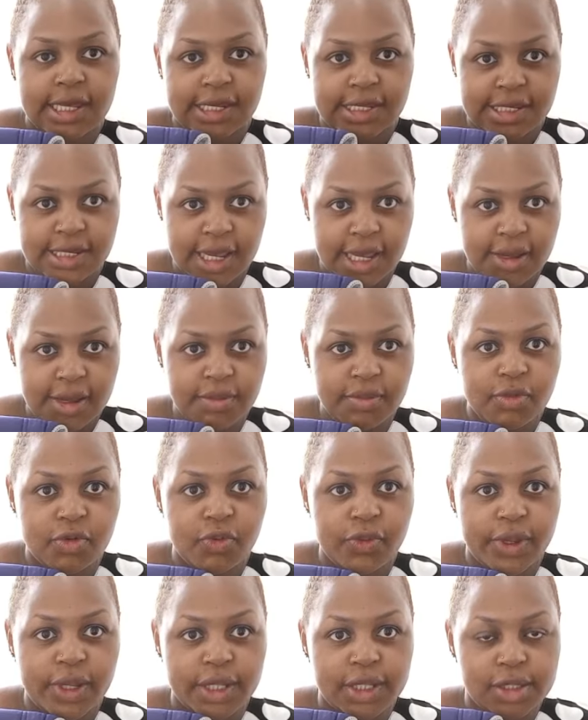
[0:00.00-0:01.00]
time
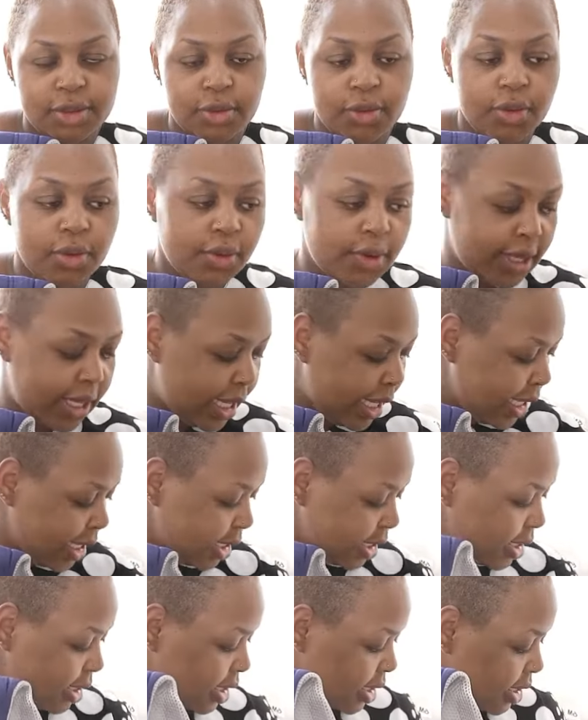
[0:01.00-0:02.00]
doing so and